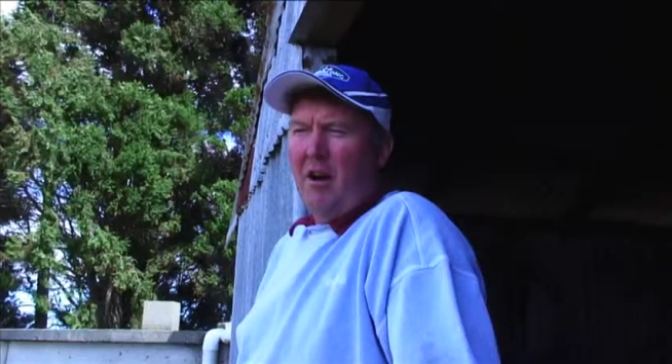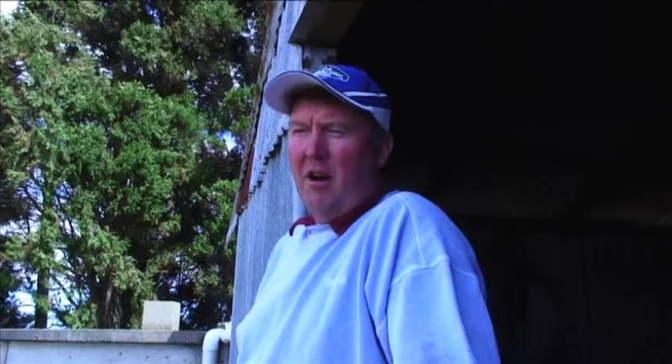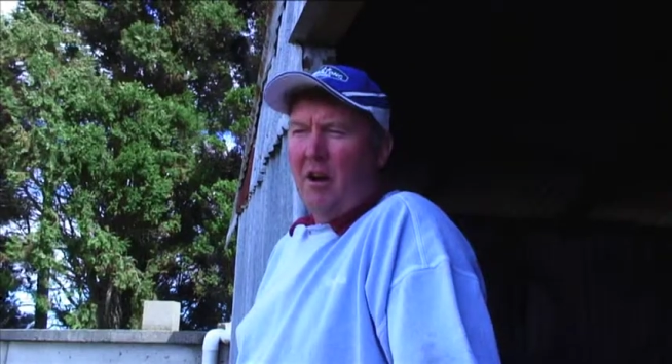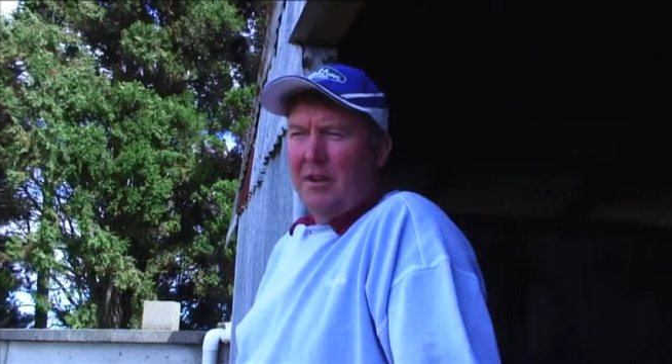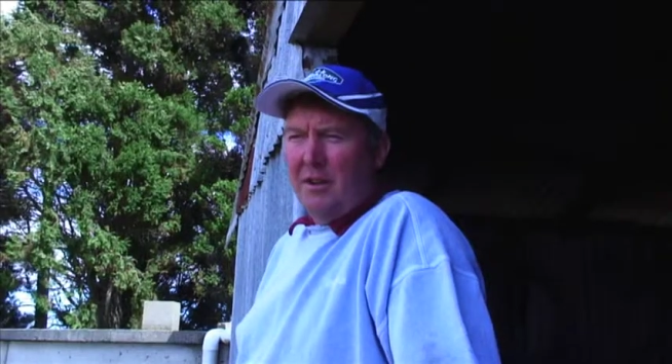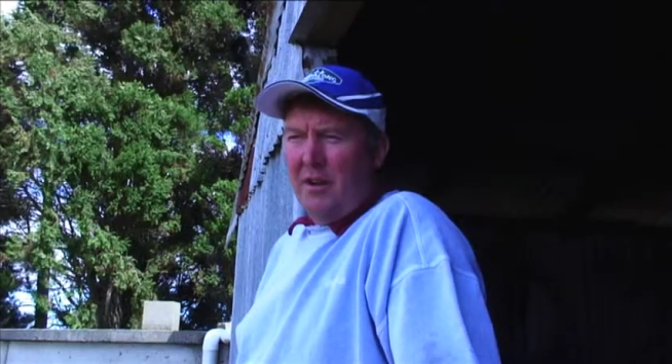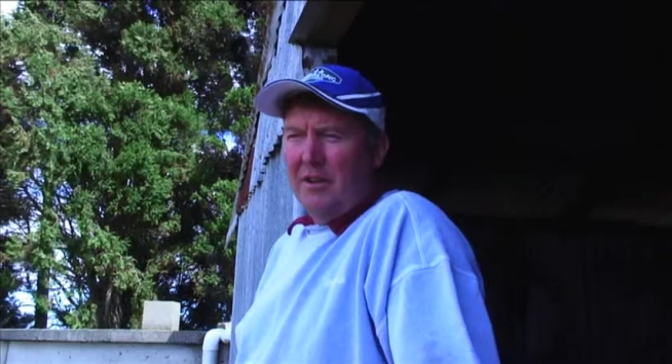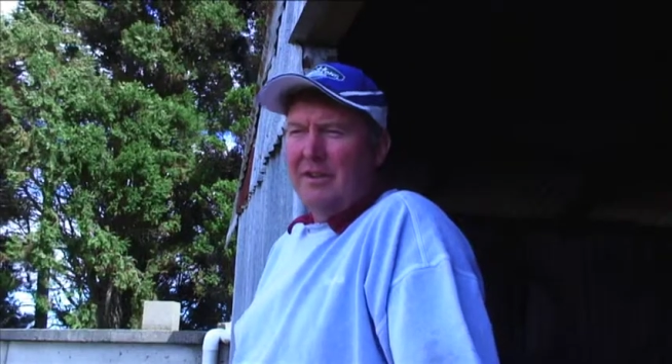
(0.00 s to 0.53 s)

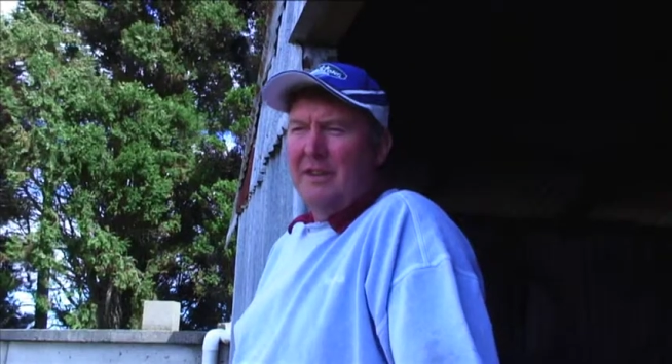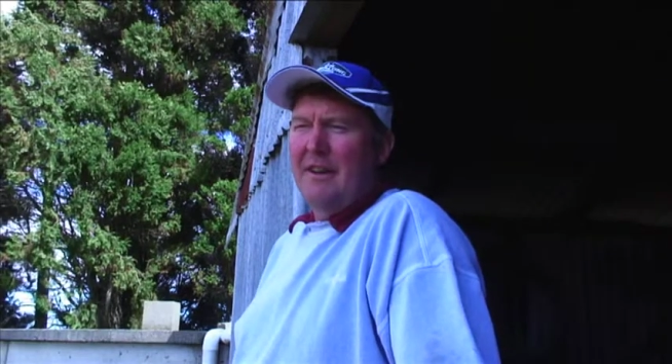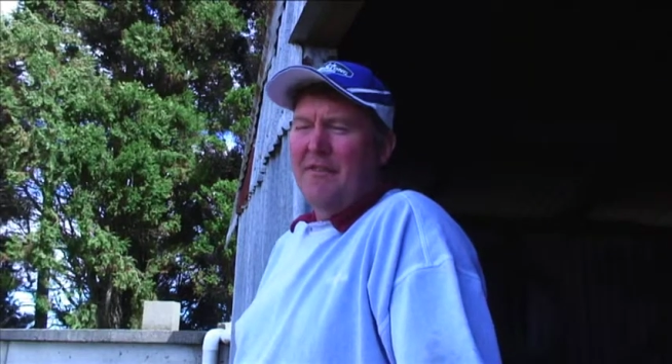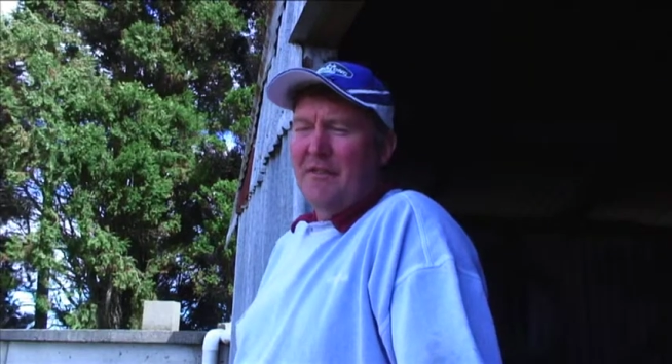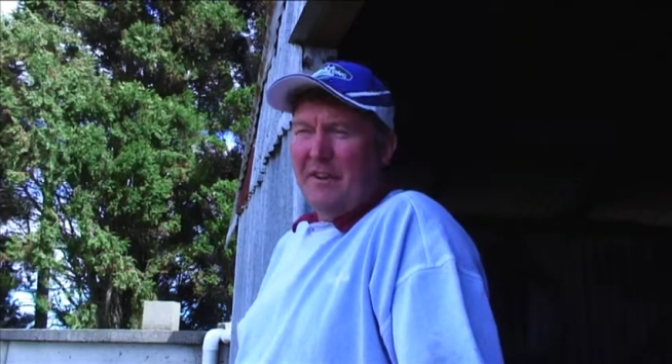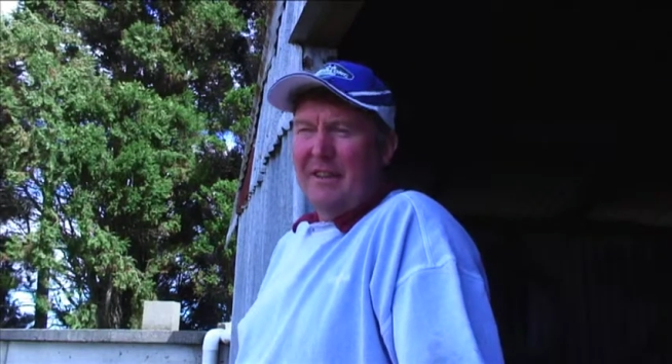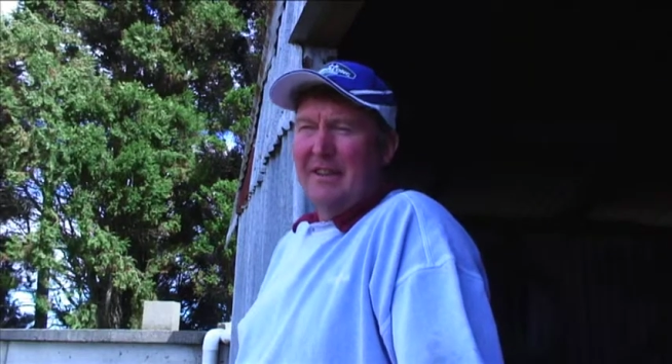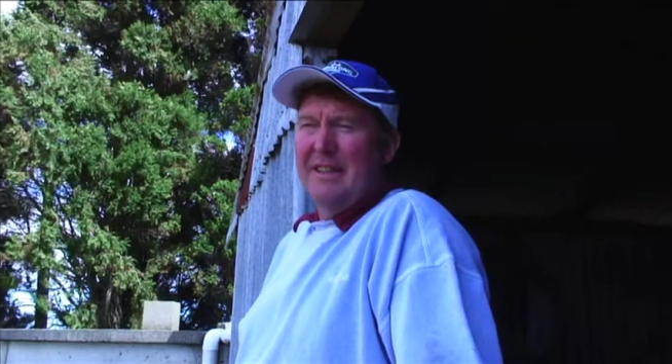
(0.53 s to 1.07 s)
I
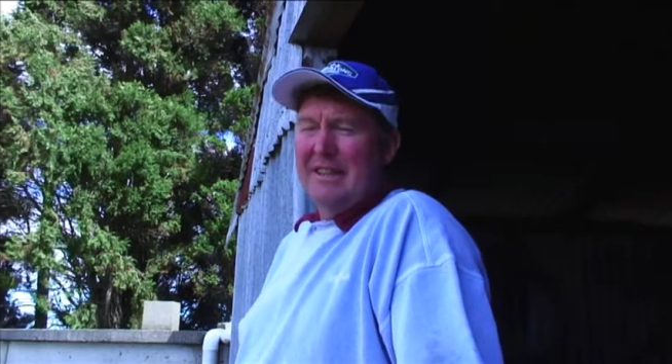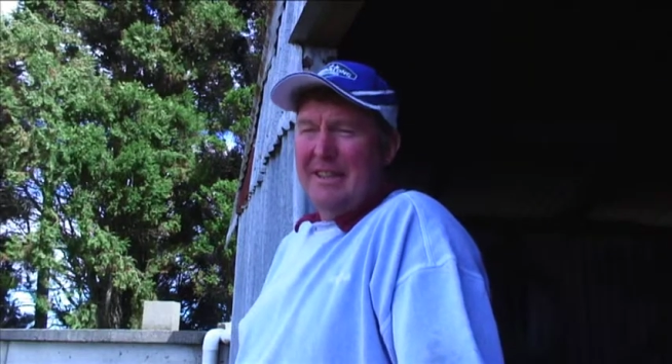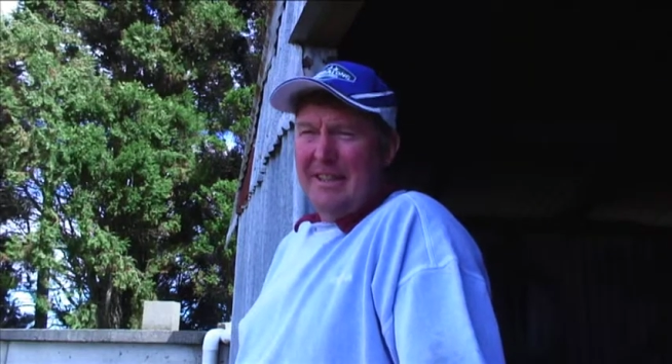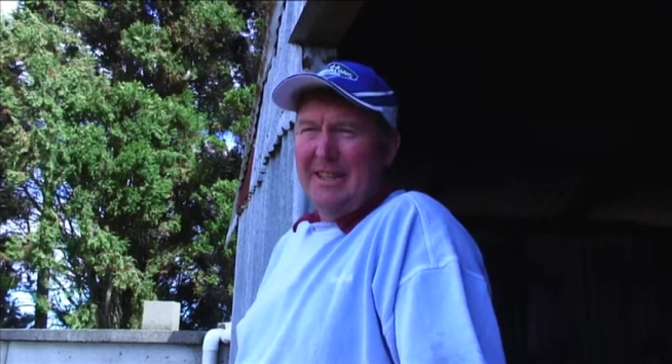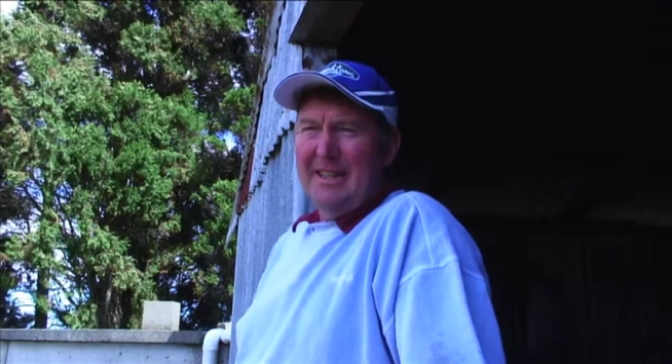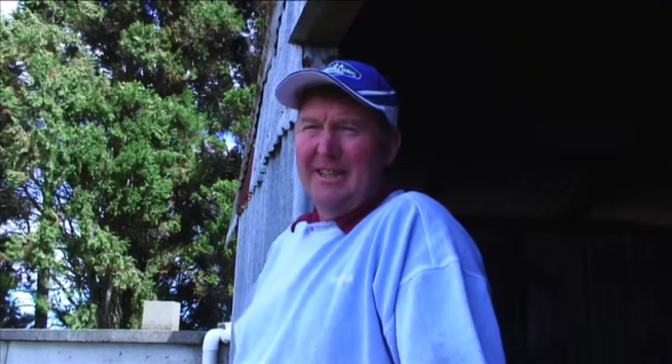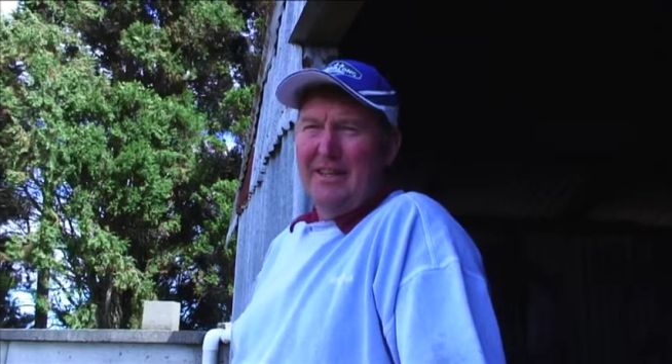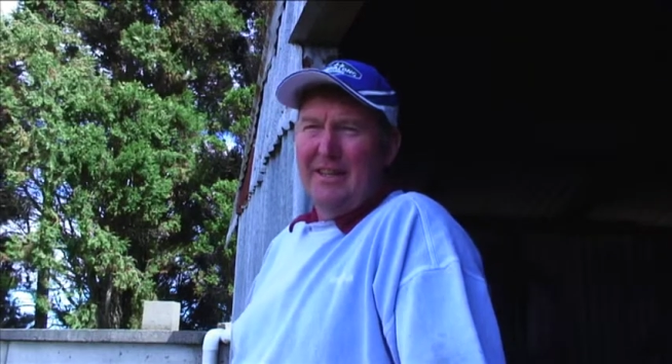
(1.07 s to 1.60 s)
definitely
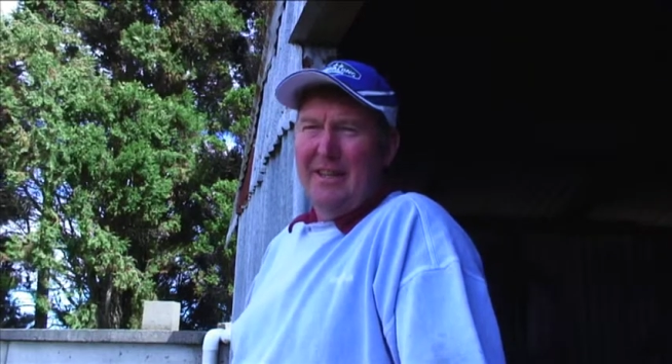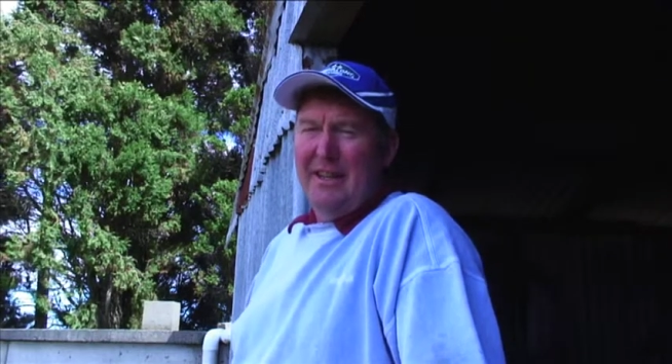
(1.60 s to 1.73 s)
think